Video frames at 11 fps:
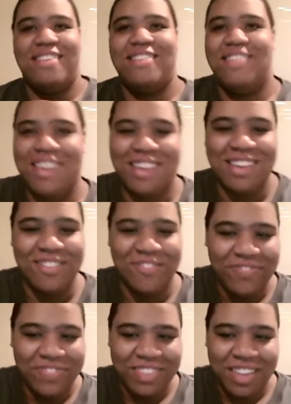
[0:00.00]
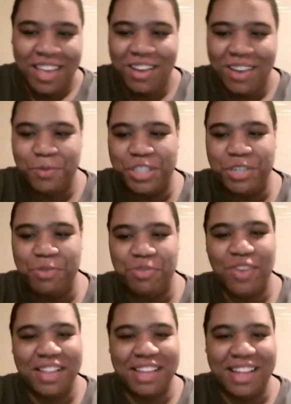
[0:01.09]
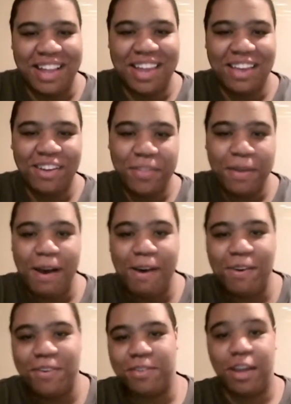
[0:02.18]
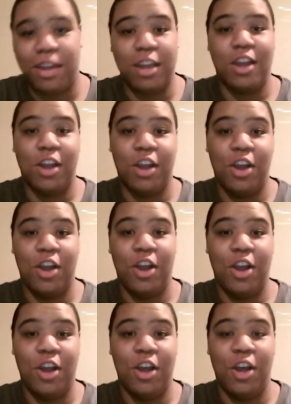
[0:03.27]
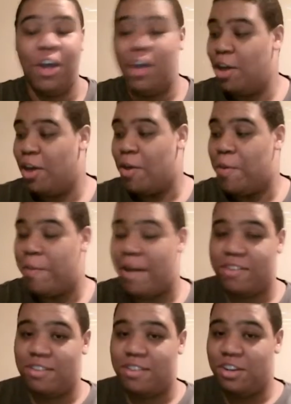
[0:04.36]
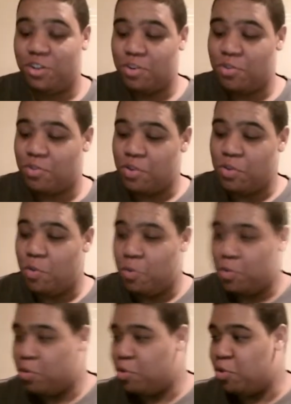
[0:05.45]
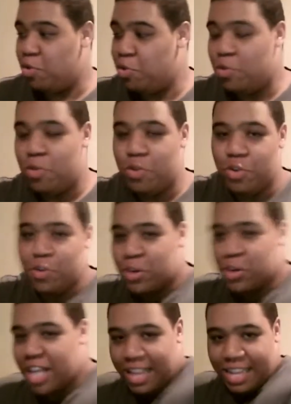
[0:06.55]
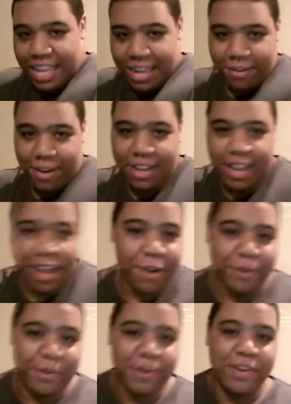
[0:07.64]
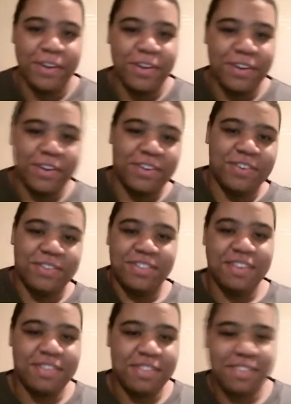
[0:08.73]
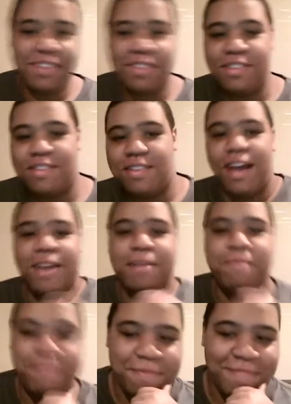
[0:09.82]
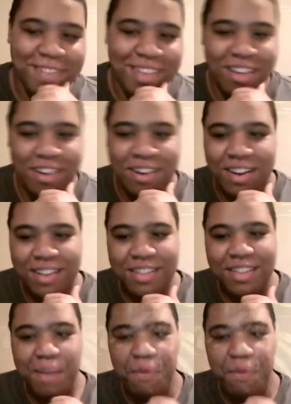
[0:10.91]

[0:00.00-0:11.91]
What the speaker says: scene. And when she was threatening to kill them, I was like, box of tissues, you're not needed right now, because this is hype. Alright, number